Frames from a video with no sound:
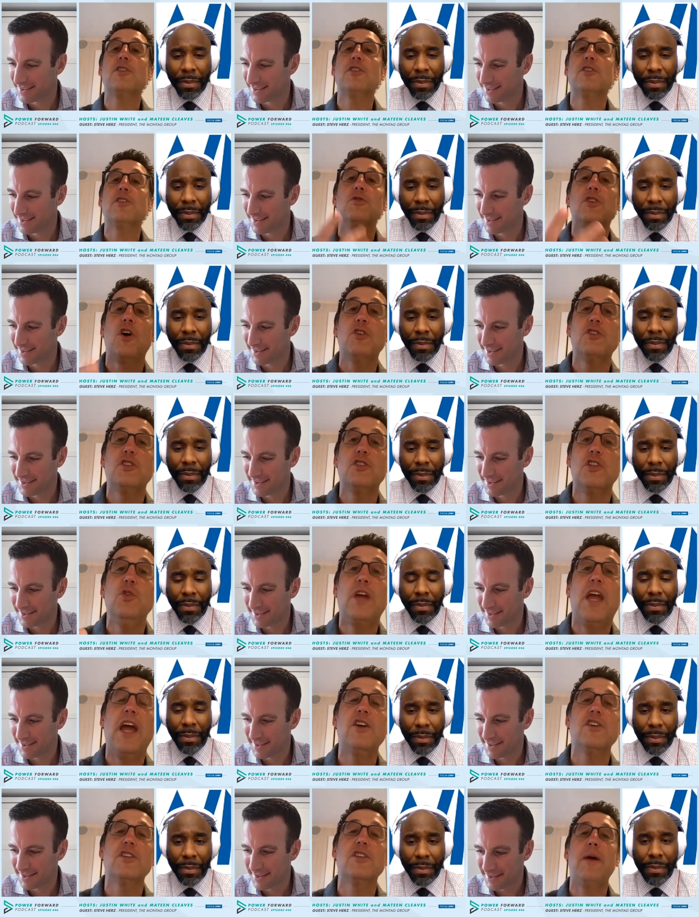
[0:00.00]
Speaker 1: person who's coaching
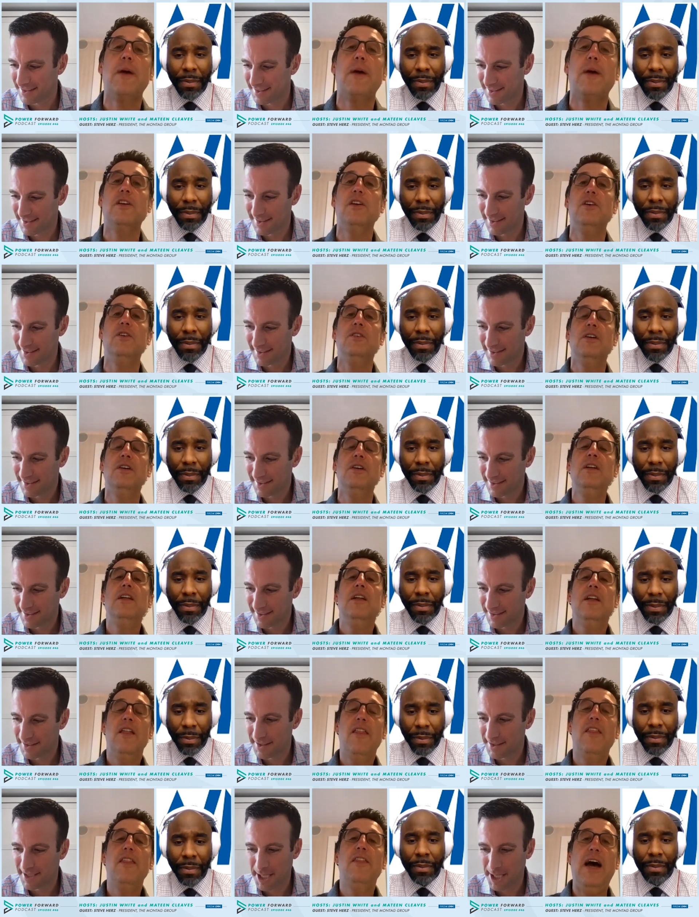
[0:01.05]
you cares about you.
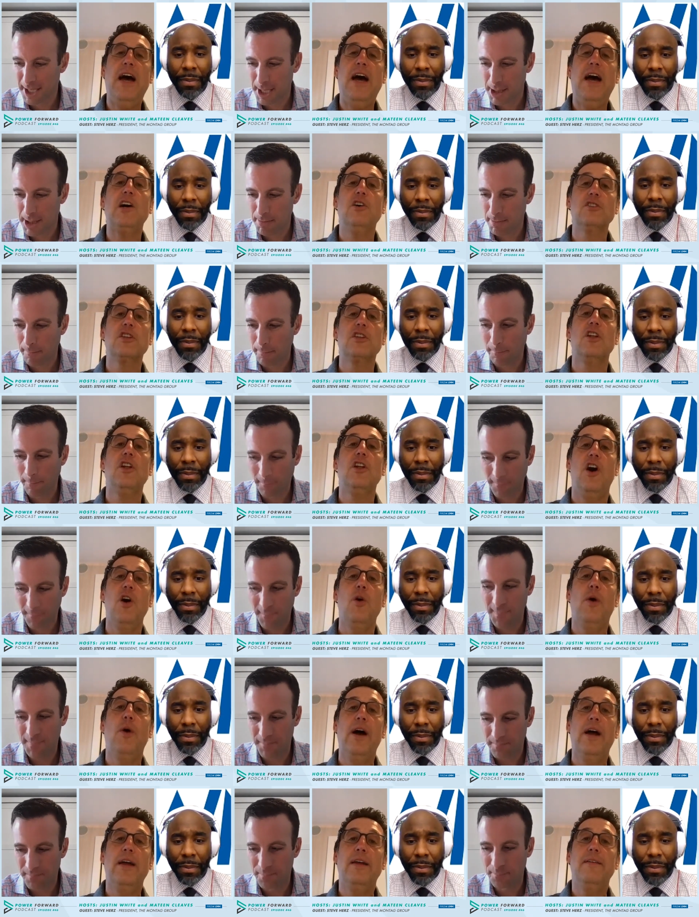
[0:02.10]
That goes a
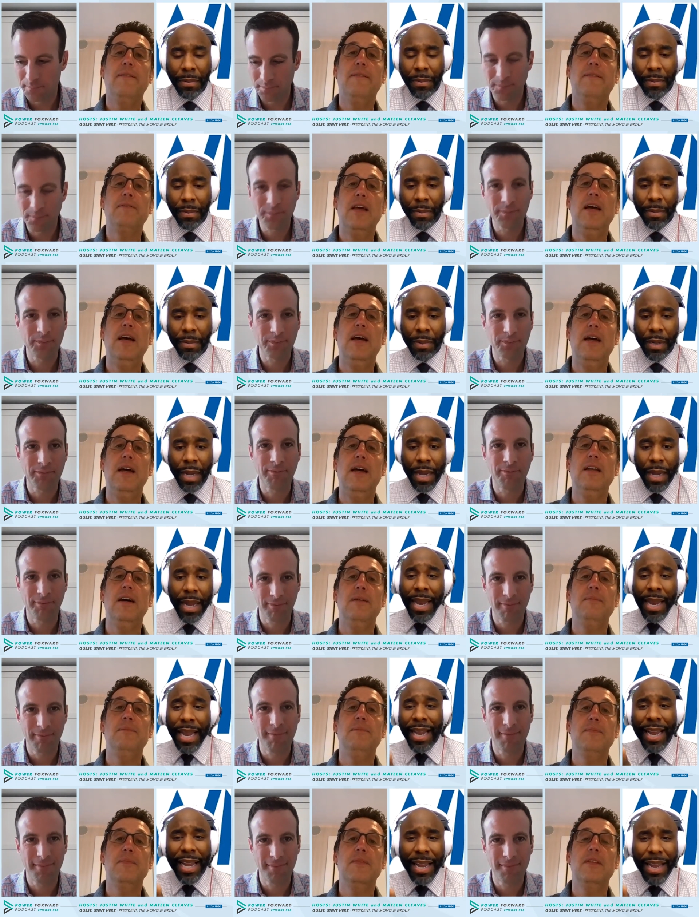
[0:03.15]
long way.
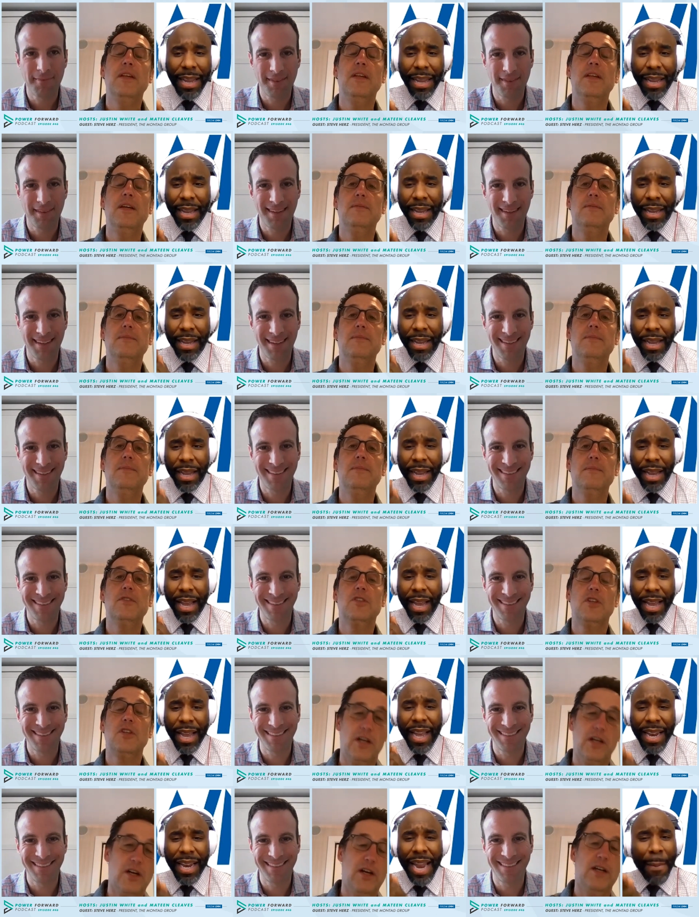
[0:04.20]
And
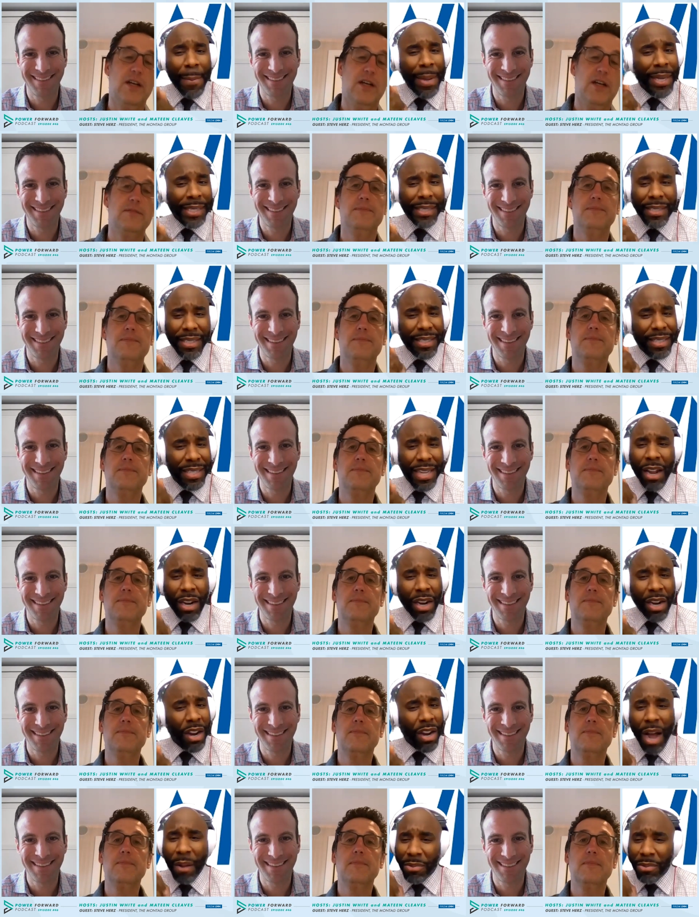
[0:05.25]
And
Speaker 2: let me, no,
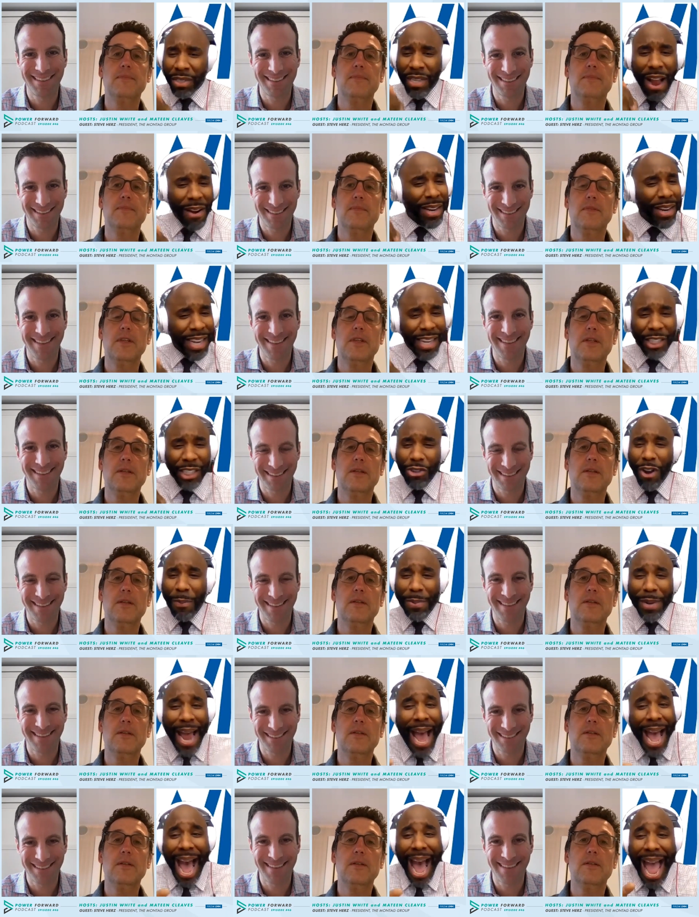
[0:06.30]
I'm sorry to cut you off, but
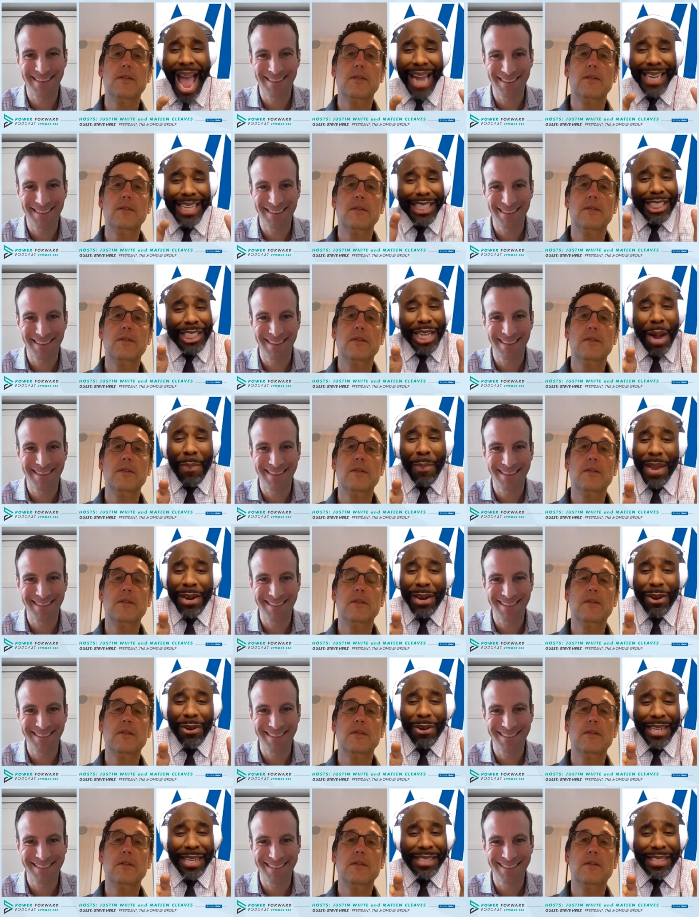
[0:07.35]
I had to jump in
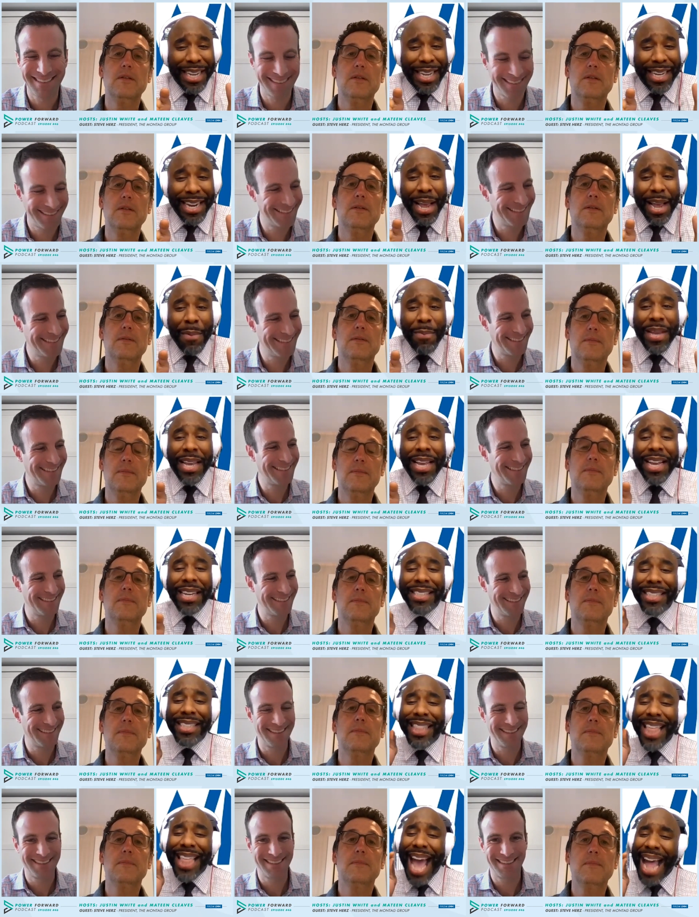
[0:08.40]
on this because
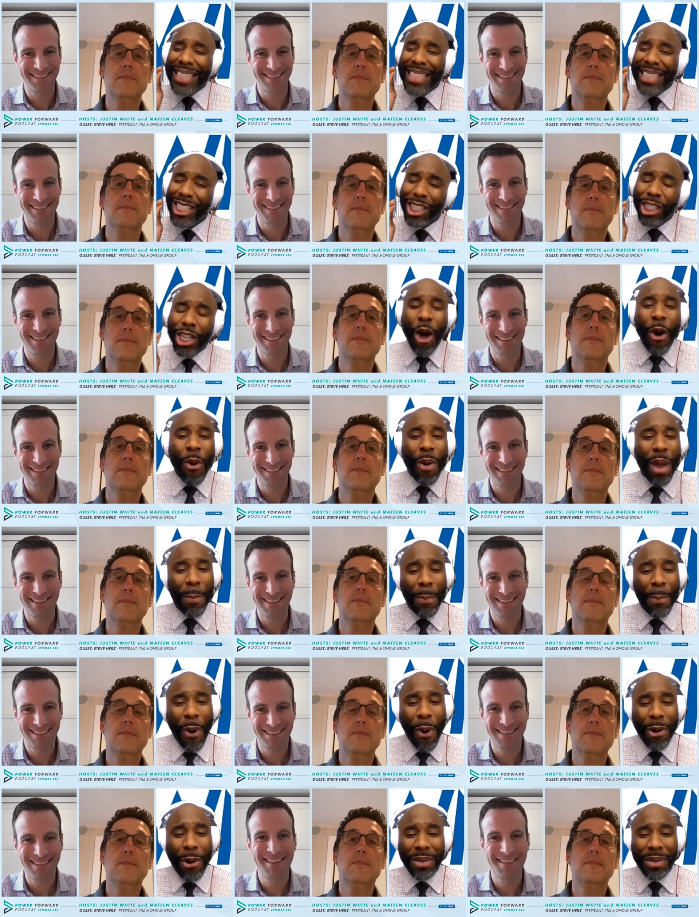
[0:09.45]
that's so
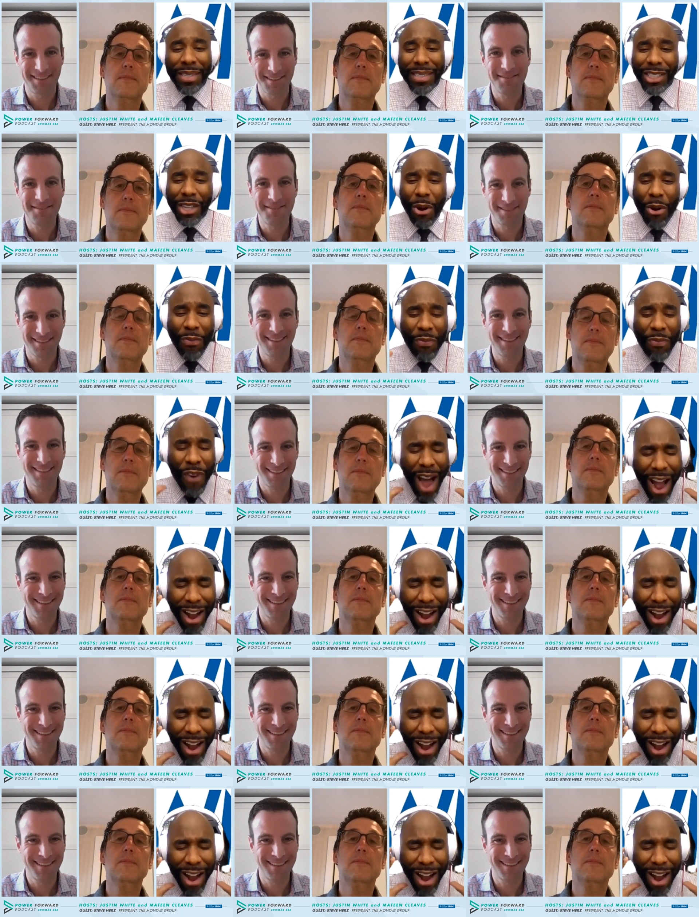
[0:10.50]
important. So for